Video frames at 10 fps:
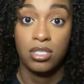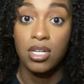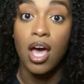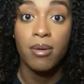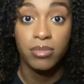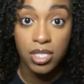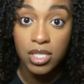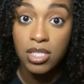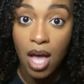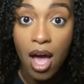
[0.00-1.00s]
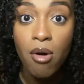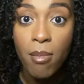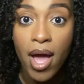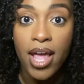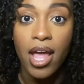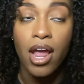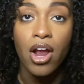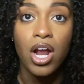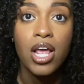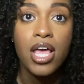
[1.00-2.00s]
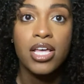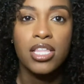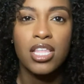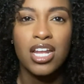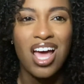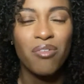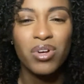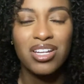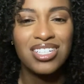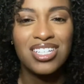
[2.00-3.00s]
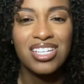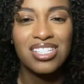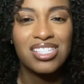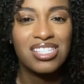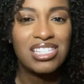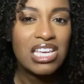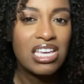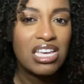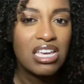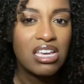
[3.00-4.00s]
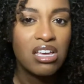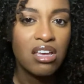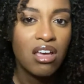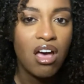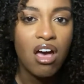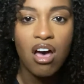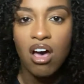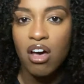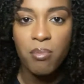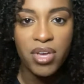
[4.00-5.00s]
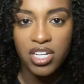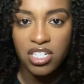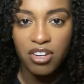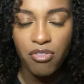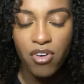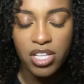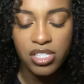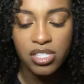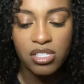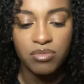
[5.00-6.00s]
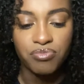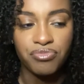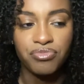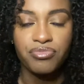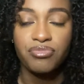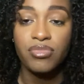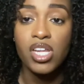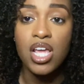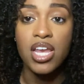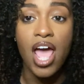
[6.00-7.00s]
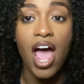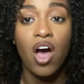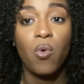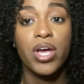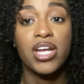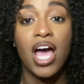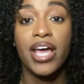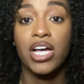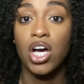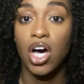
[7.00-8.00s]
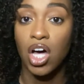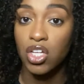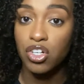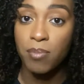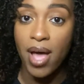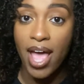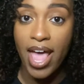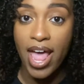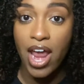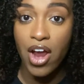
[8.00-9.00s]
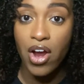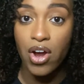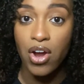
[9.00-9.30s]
time to style my hair, then I really didn't see a big difference. Now, when I colored my hair,